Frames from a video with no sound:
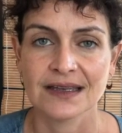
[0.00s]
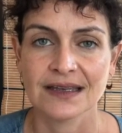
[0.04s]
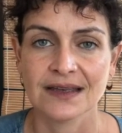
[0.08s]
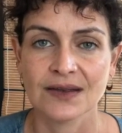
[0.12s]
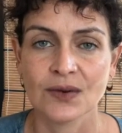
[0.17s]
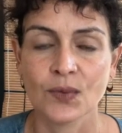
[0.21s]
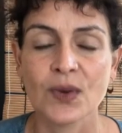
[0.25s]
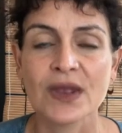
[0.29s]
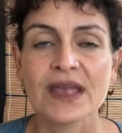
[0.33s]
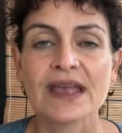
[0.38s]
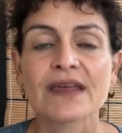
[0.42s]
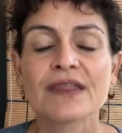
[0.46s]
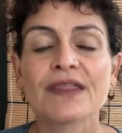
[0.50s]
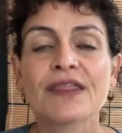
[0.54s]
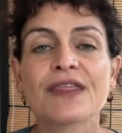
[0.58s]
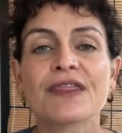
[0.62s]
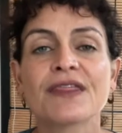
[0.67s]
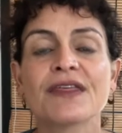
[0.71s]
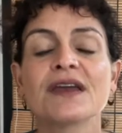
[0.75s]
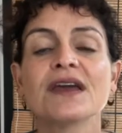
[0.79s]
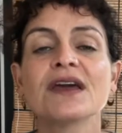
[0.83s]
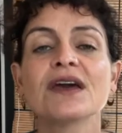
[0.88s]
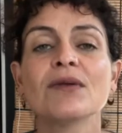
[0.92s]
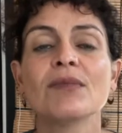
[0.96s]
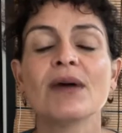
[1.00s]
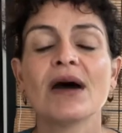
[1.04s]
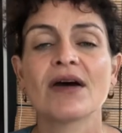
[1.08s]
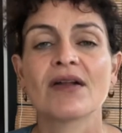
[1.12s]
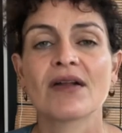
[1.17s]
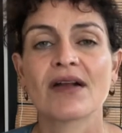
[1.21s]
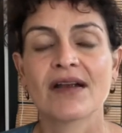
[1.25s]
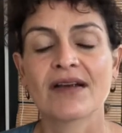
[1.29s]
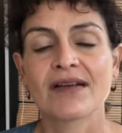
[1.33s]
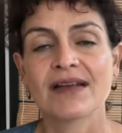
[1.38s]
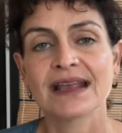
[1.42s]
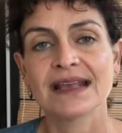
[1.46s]
We can think
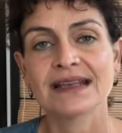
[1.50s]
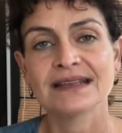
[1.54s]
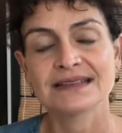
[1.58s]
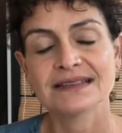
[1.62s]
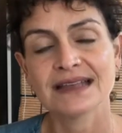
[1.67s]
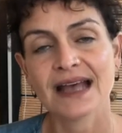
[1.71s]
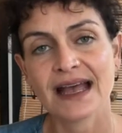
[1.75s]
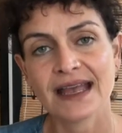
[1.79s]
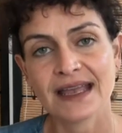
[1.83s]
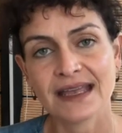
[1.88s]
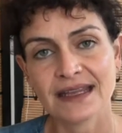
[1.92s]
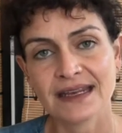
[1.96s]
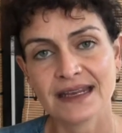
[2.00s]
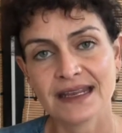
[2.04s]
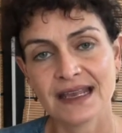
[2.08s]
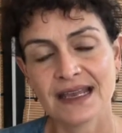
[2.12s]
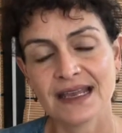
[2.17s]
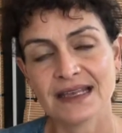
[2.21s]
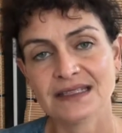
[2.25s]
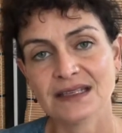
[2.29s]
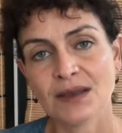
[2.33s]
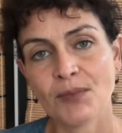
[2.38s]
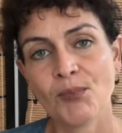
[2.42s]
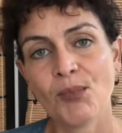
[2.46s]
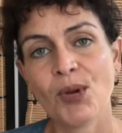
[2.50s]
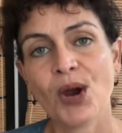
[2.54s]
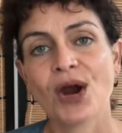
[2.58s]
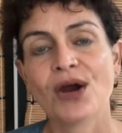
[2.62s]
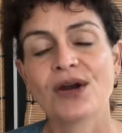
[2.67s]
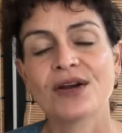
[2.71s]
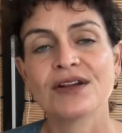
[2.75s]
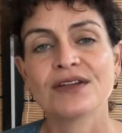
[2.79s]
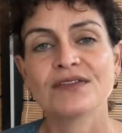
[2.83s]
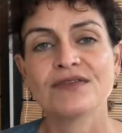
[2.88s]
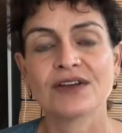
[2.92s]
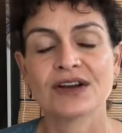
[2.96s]
about our anxiety as a
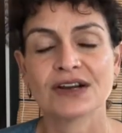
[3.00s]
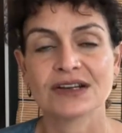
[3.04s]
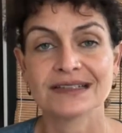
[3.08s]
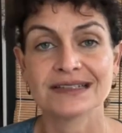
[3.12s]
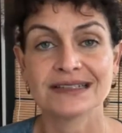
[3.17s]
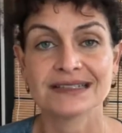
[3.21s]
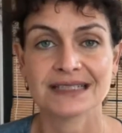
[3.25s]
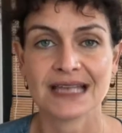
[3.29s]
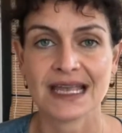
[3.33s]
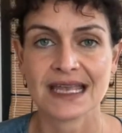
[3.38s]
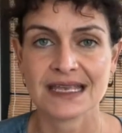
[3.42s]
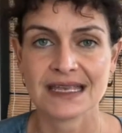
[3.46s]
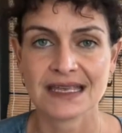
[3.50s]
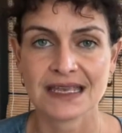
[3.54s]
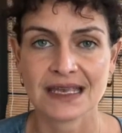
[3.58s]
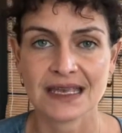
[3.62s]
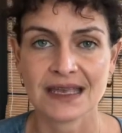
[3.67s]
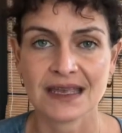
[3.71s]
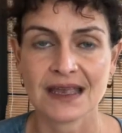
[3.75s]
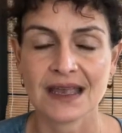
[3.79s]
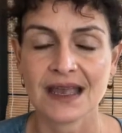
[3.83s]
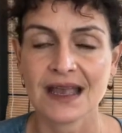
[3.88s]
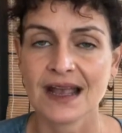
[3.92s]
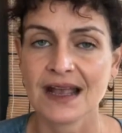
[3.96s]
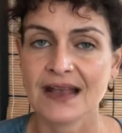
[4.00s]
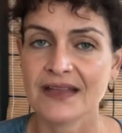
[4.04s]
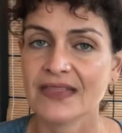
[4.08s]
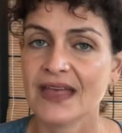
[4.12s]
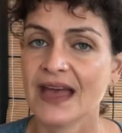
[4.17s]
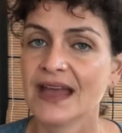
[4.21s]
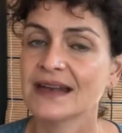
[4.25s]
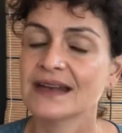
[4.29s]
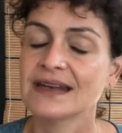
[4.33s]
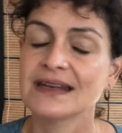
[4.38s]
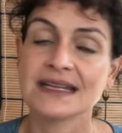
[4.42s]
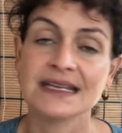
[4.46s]
part of our psyche
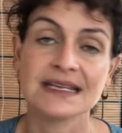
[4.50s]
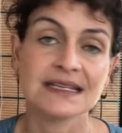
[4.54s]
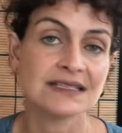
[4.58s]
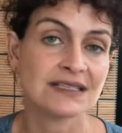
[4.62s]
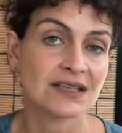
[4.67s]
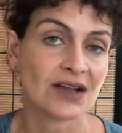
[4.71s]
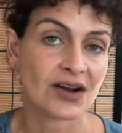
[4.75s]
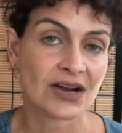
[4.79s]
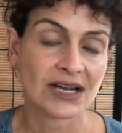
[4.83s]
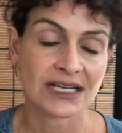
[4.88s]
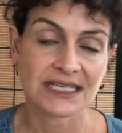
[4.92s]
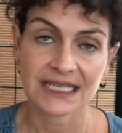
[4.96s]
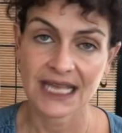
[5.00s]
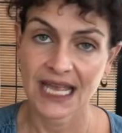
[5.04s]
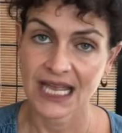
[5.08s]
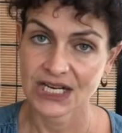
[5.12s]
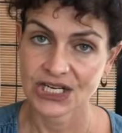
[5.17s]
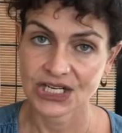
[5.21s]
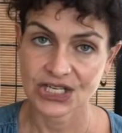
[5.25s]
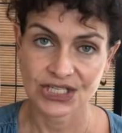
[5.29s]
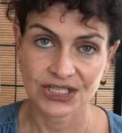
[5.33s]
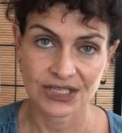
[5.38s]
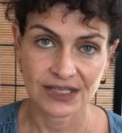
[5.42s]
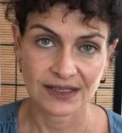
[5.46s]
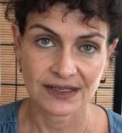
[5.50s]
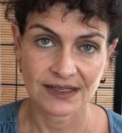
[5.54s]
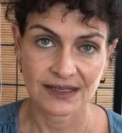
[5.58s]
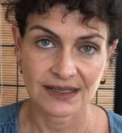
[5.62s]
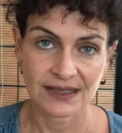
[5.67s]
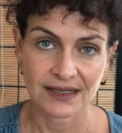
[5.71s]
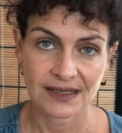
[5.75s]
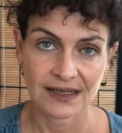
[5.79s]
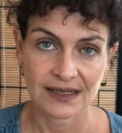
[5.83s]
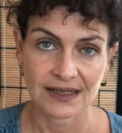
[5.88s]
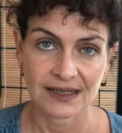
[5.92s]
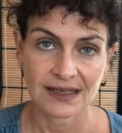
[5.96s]
that needs our attention.
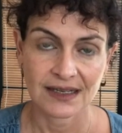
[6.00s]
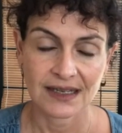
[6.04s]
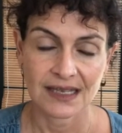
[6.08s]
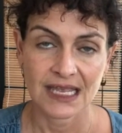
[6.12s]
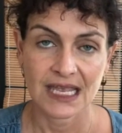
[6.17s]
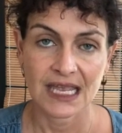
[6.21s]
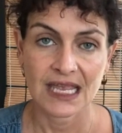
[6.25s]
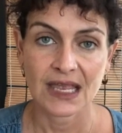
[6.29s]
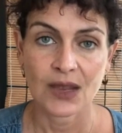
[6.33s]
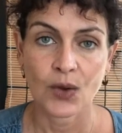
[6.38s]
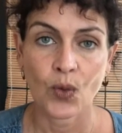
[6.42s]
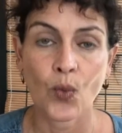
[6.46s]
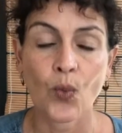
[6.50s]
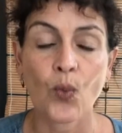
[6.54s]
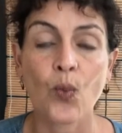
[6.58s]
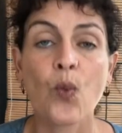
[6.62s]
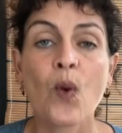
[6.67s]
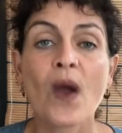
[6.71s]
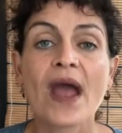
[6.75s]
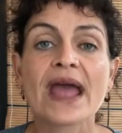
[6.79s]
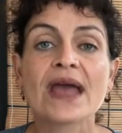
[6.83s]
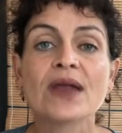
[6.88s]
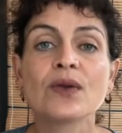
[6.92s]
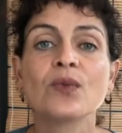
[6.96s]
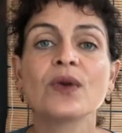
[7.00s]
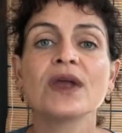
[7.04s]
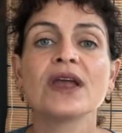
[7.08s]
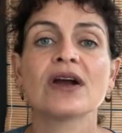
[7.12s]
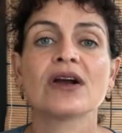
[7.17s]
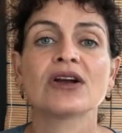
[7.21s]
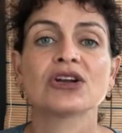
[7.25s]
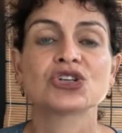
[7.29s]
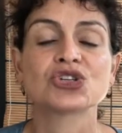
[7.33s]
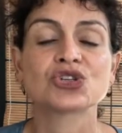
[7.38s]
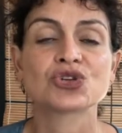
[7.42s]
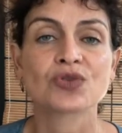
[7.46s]
When we
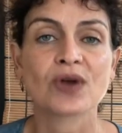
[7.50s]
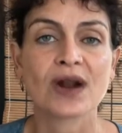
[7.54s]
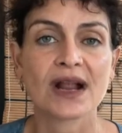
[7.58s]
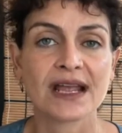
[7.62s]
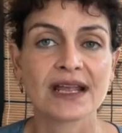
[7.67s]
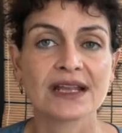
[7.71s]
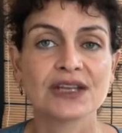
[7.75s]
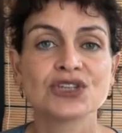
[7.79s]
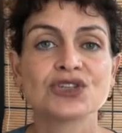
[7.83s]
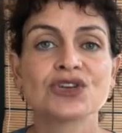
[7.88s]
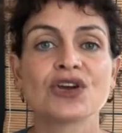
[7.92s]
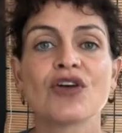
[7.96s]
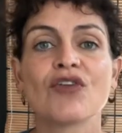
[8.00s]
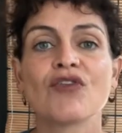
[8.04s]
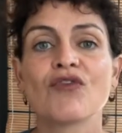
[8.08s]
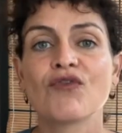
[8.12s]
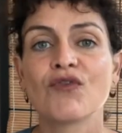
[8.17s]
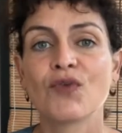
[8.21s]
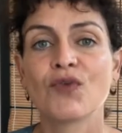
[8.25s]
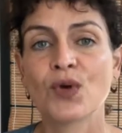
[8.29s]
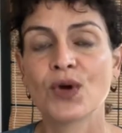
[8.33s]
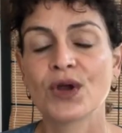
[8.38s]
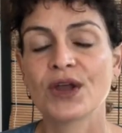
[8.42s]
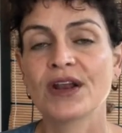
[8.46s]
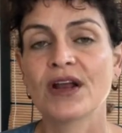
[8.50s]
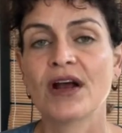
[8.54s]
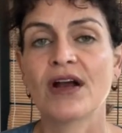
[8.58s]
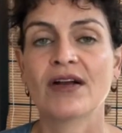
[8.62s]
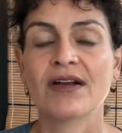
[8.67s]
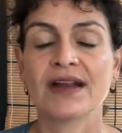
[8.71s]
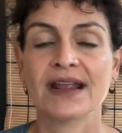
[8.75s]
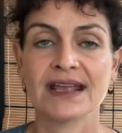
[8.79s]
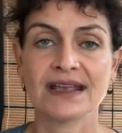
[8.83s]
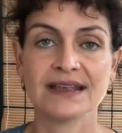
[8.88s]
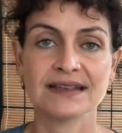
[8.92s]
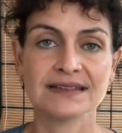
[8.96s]
are trying to avoid
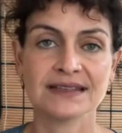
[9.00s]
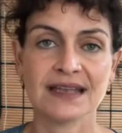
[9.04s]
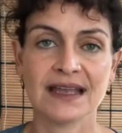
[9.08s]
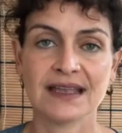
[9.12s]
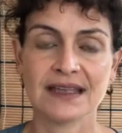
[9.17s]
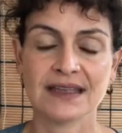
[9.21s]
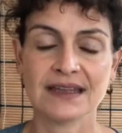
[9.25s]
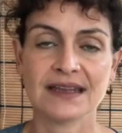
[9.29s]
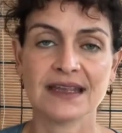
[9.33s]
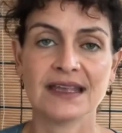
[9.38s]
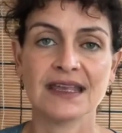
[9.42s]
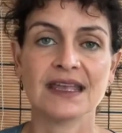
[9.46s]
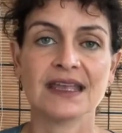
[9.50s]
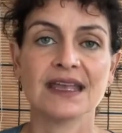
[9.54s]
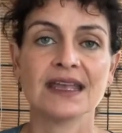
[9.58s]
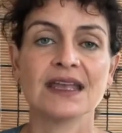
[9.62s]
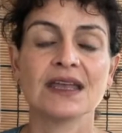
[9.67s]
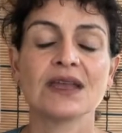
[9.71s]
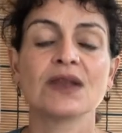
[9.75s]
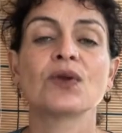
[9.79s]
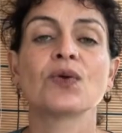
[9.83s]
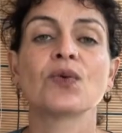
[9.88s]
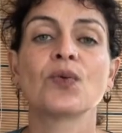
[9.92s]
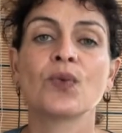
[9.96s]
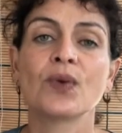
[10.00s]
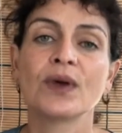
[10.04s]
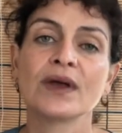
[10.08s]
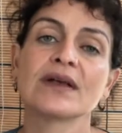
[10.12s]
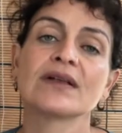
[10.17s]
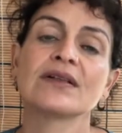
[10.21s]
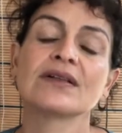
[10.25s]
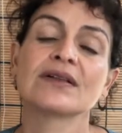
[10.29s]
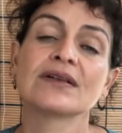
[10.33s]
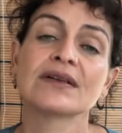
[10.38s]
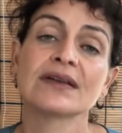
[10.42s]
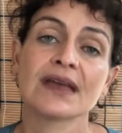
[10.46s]
our anxiety, it
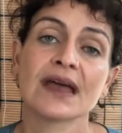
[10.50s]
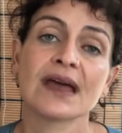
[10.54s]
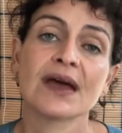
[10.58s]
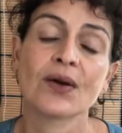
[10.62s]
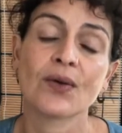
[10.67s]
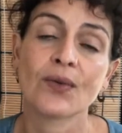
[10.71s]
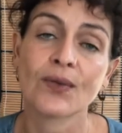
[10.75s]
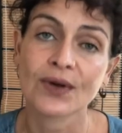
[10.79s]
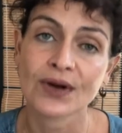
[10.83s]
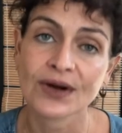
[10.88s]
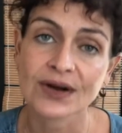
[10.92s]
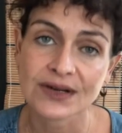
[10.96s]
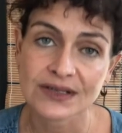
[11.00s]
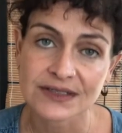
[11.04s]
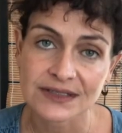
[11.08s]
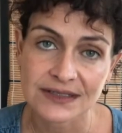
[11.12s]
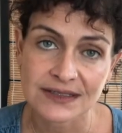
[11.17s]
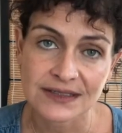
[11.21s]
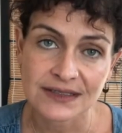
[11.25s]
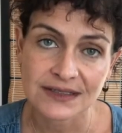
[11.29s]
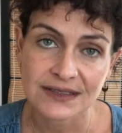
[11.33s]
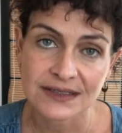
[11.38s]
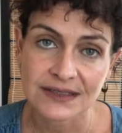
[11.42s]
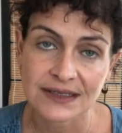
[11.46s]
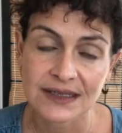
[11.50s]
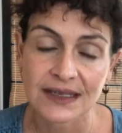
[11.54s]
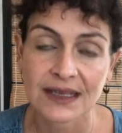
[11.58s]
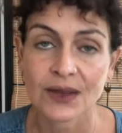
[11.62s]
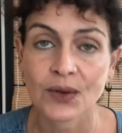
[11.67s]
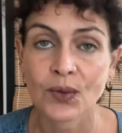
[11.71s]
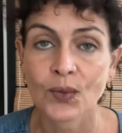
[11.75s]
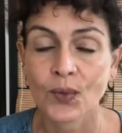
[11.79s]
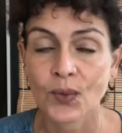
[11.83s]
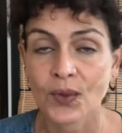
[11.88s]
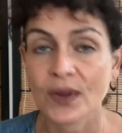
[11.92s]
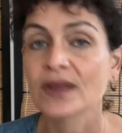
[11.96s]
will get worse. It
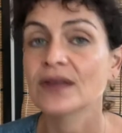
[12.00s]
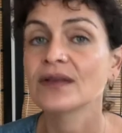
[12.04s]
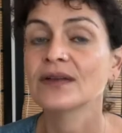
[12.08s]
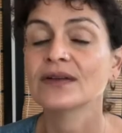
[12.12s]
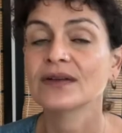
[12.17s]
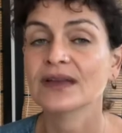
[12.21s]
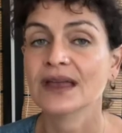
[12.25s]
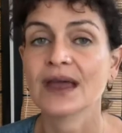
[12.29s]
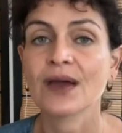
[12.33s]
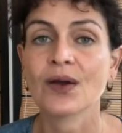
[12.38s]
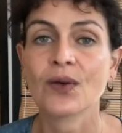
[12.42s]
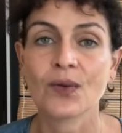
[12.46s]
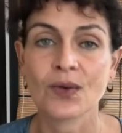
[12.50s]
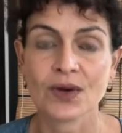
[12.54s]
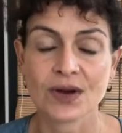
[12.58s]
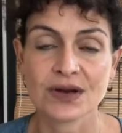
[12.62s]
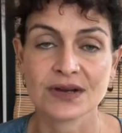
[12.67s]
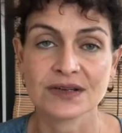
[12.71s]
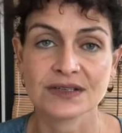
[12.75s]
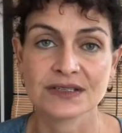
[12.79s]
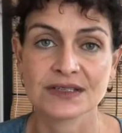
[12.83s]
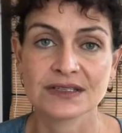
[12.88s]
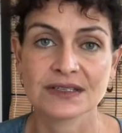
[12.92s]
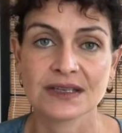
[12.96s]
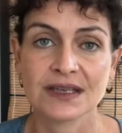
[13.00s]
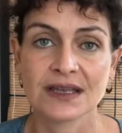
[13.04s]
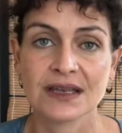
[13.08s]
will get worse.